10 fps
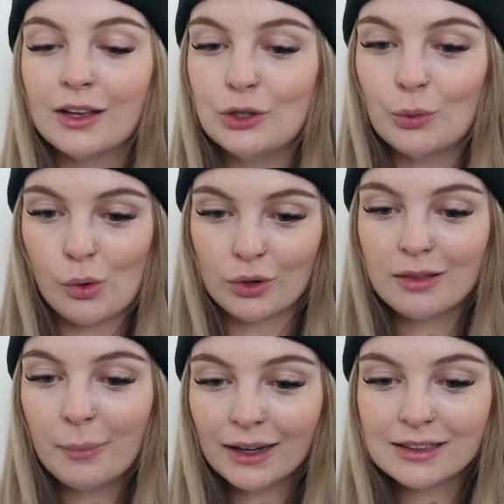you order
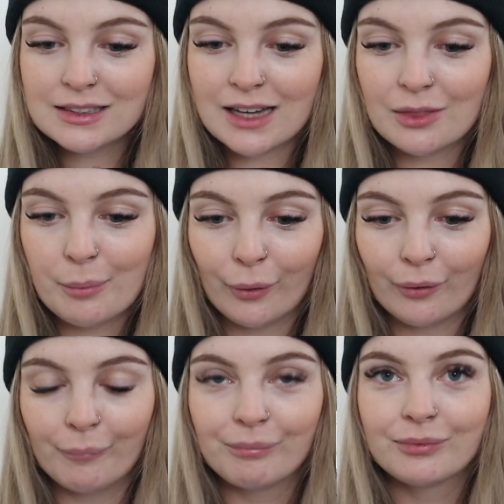the Maccas down the
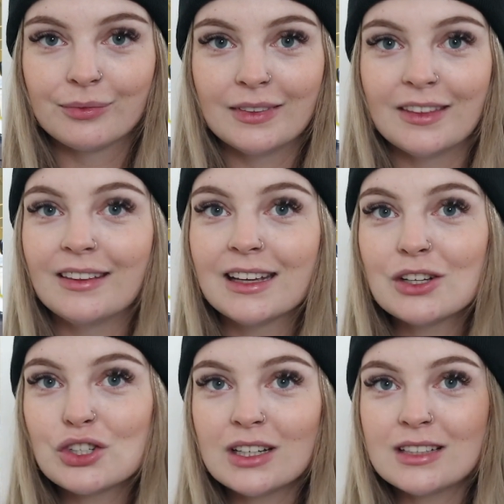bottom, then the
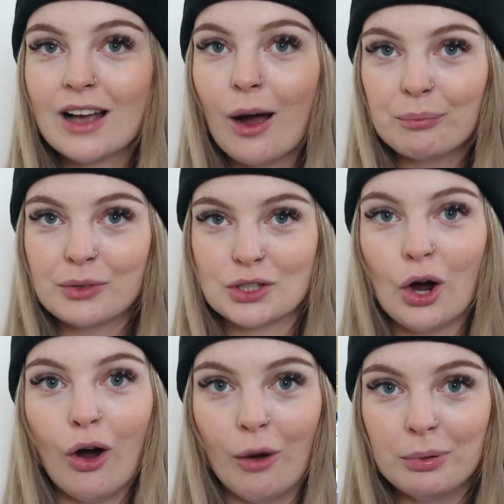kitchen is up the
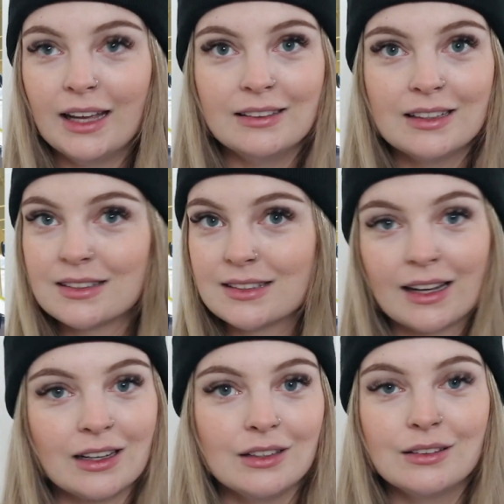top in this
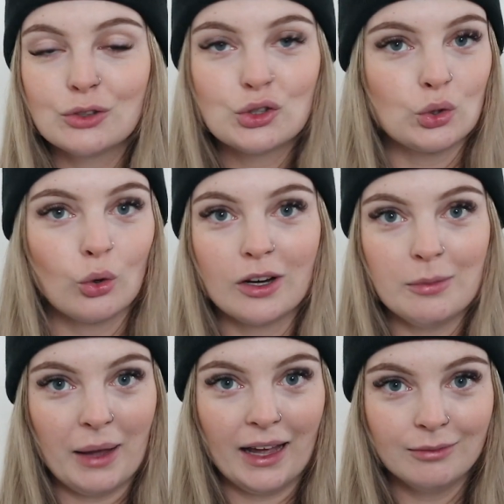second story
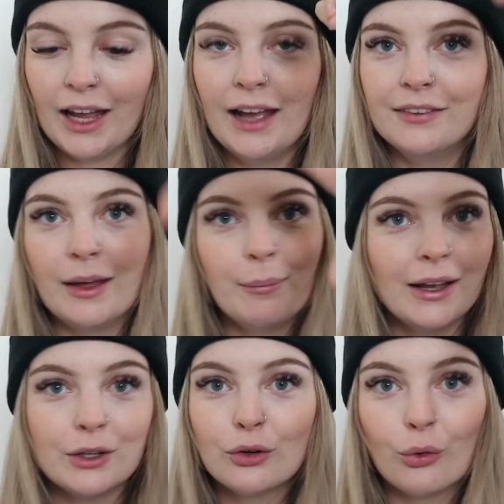bit, and they
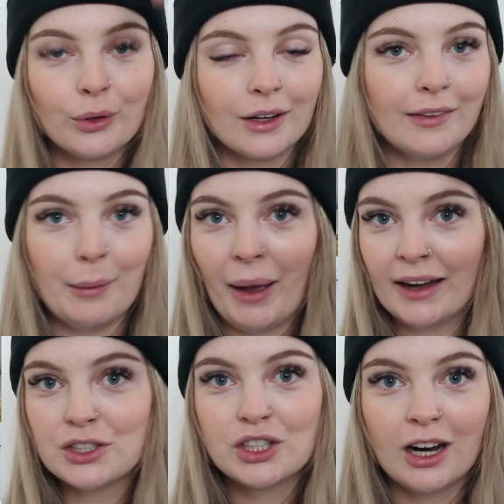make your order, they
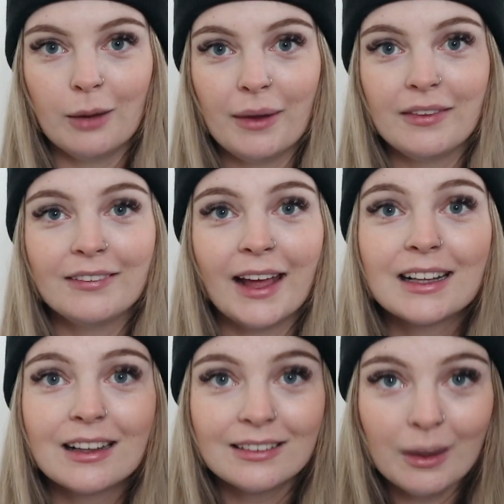package it up, and then they
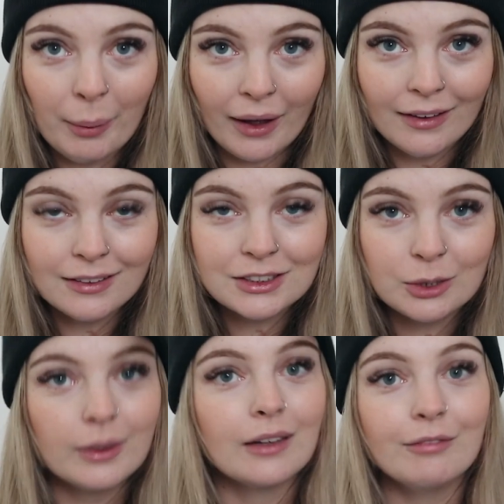clip it
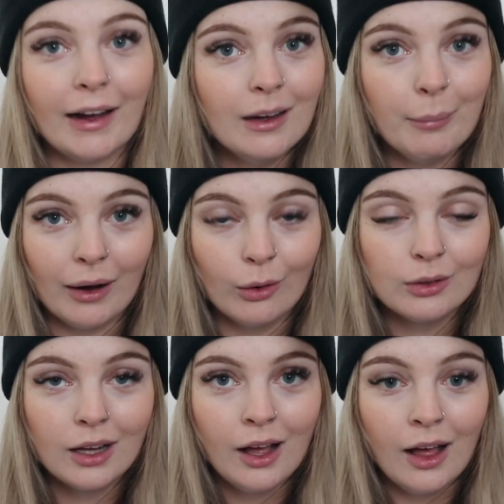to a conveyor
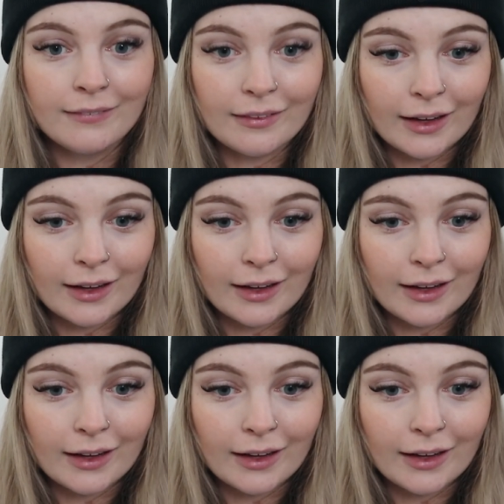belt that